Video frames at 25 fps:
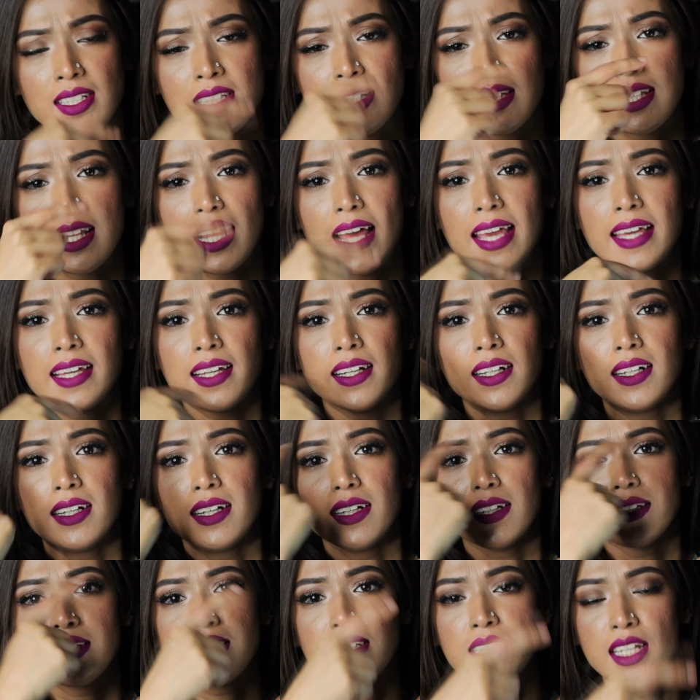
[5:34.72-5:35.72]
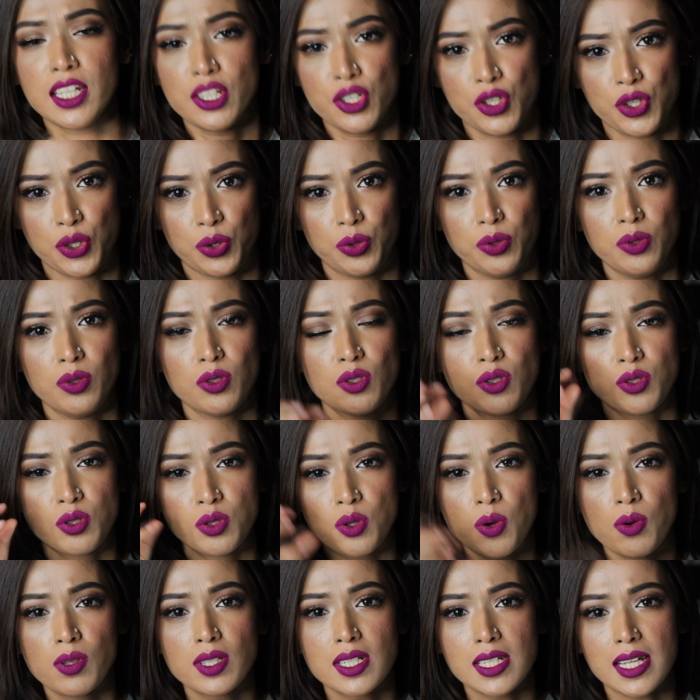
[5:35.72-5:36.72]
It's like a tissue
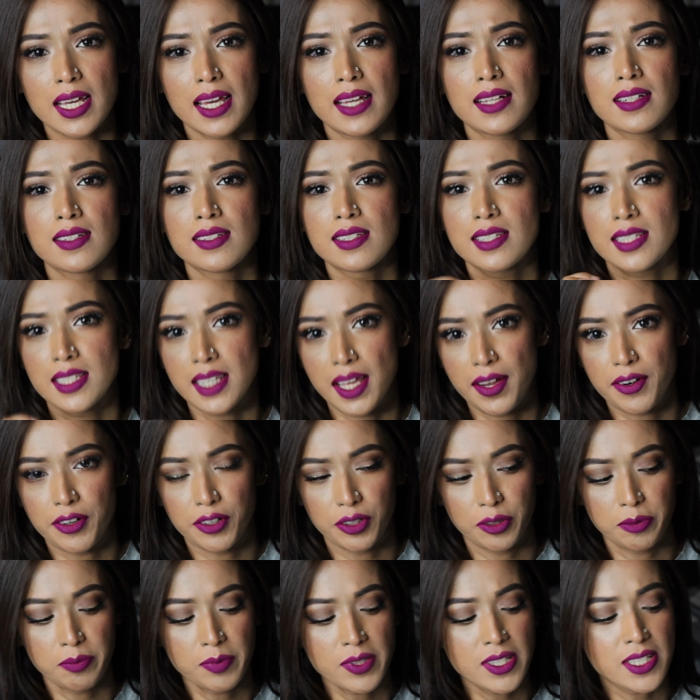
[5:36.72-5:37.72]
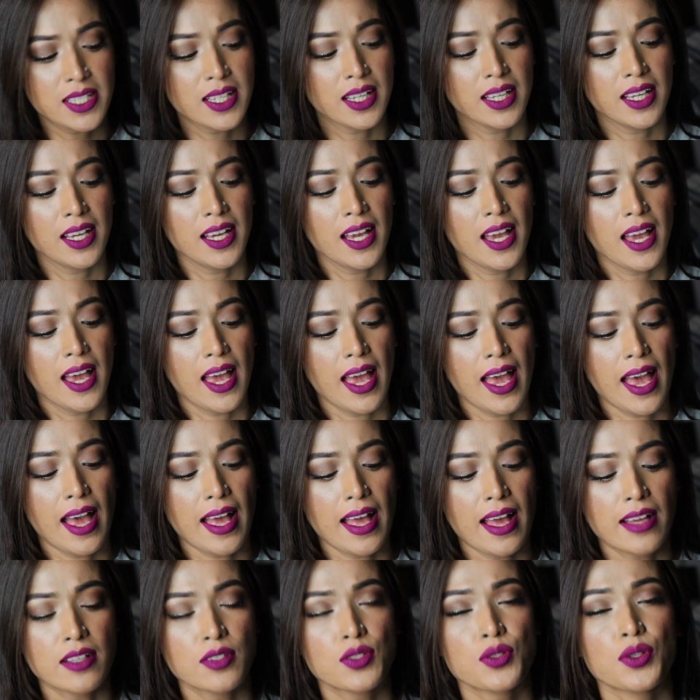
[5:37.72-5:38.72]
soaked in serums.
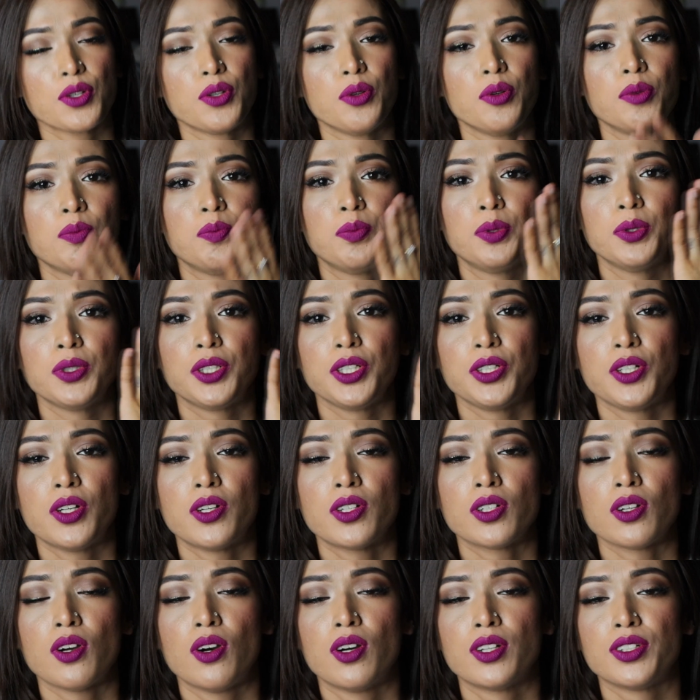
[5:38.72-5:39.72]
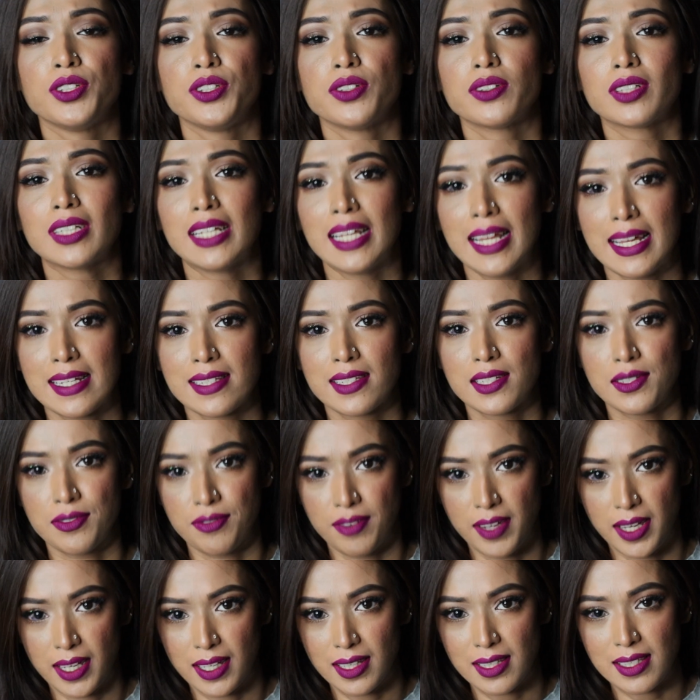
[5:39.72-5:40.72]
So you put it on your cleansed
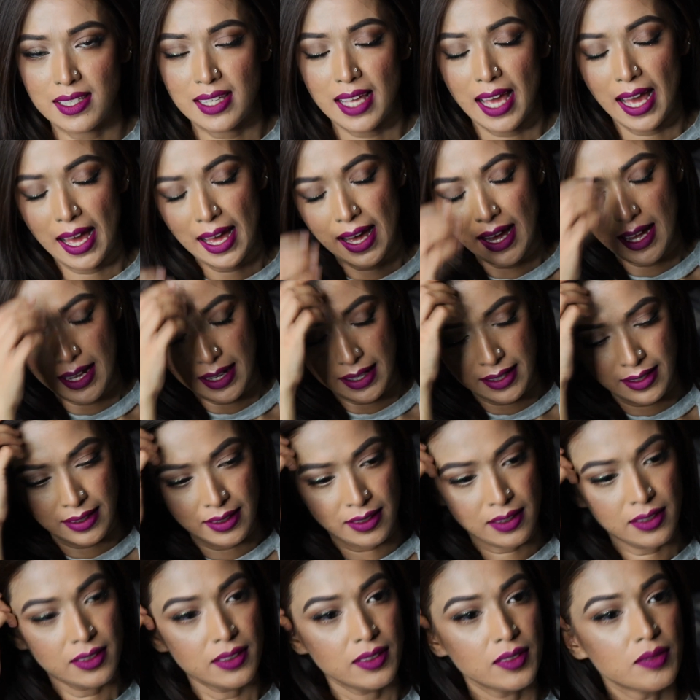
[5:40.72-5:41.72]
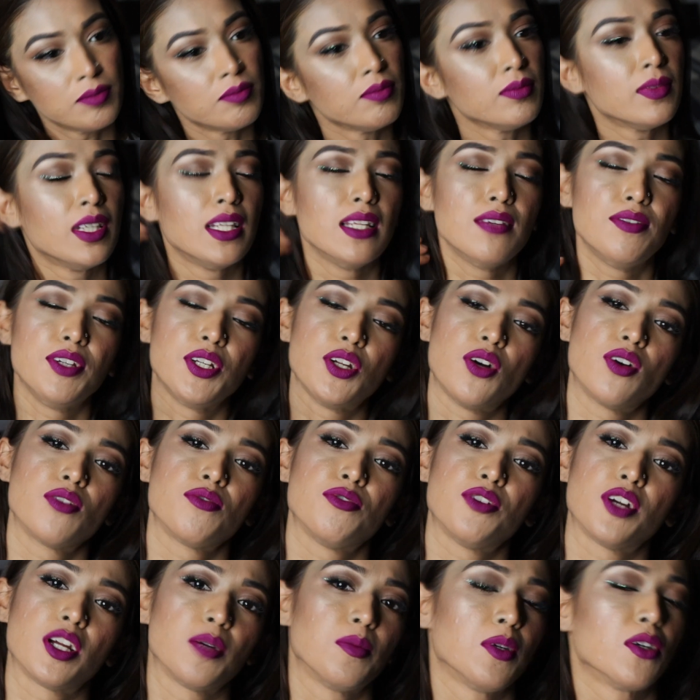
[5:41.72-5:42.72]
face and leave it on
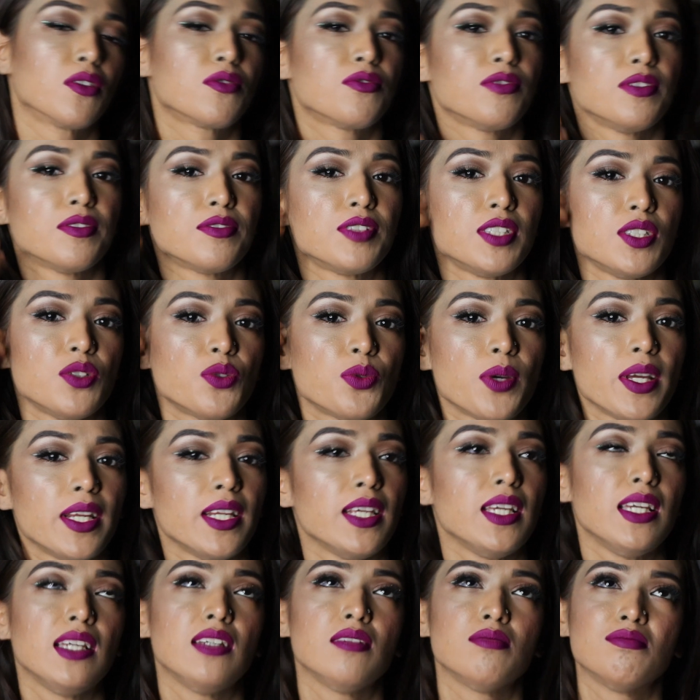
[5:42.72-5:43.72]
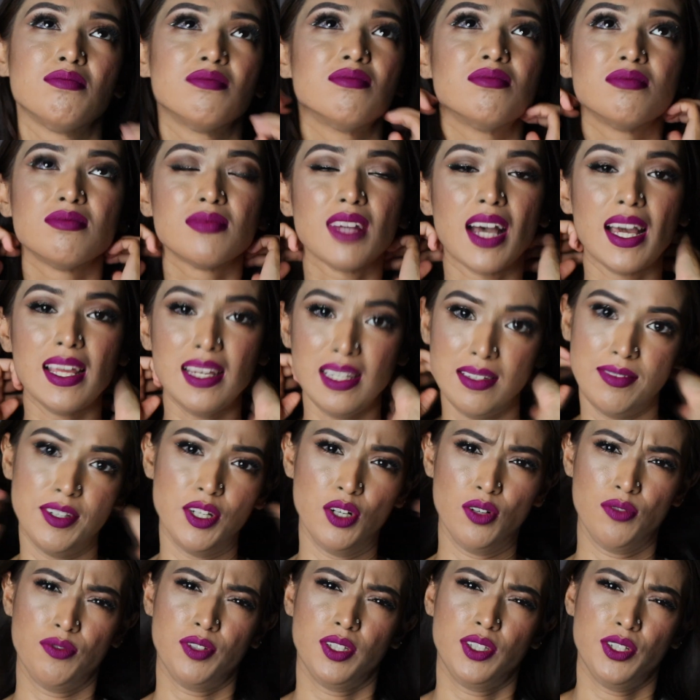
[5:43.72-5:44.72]
for about 15-20, I leave
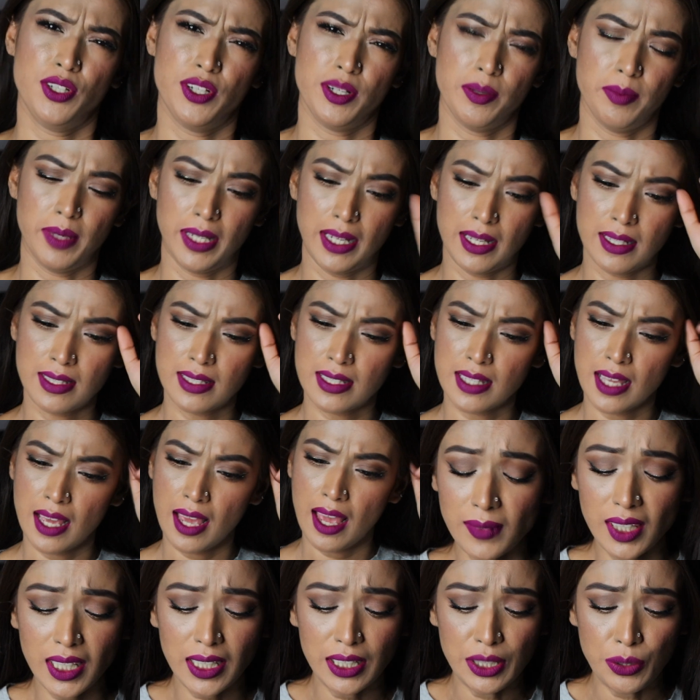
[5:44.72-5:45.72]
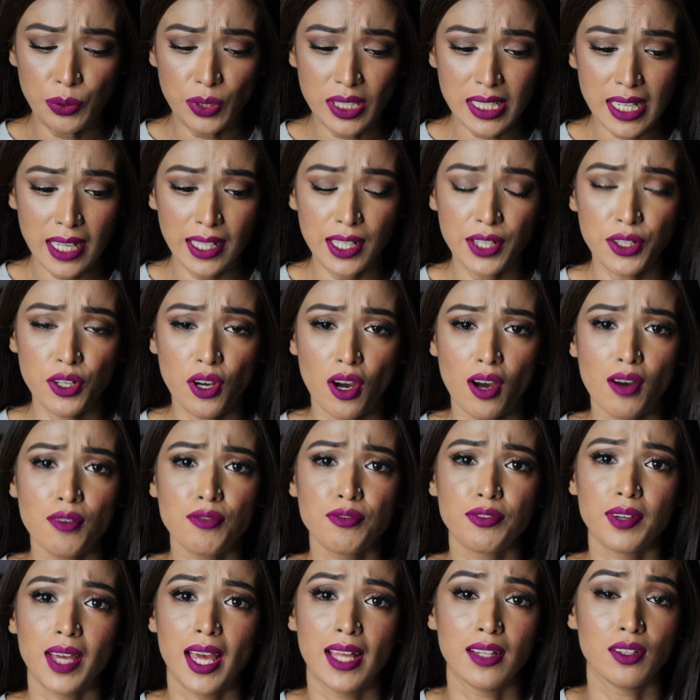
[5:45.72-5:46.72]
it on for 30 minutes. You take it
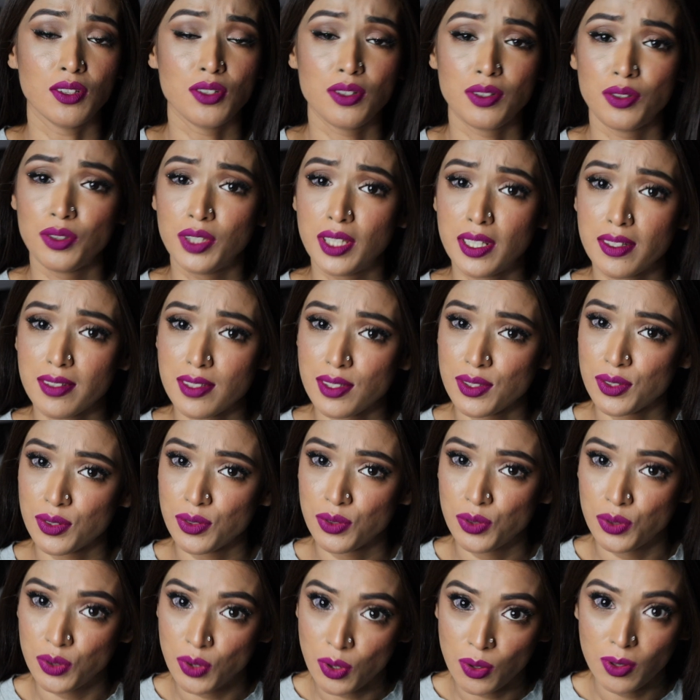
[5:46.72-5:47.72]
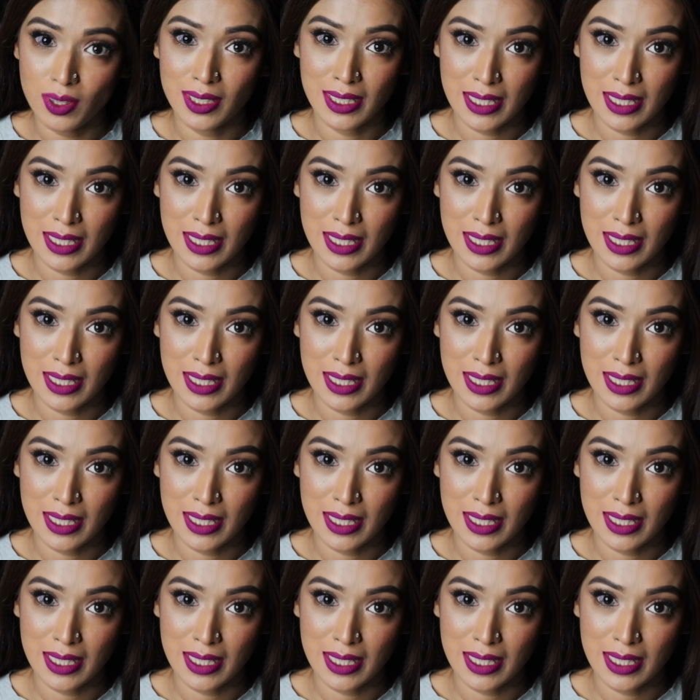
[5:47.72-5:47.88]
off and there's no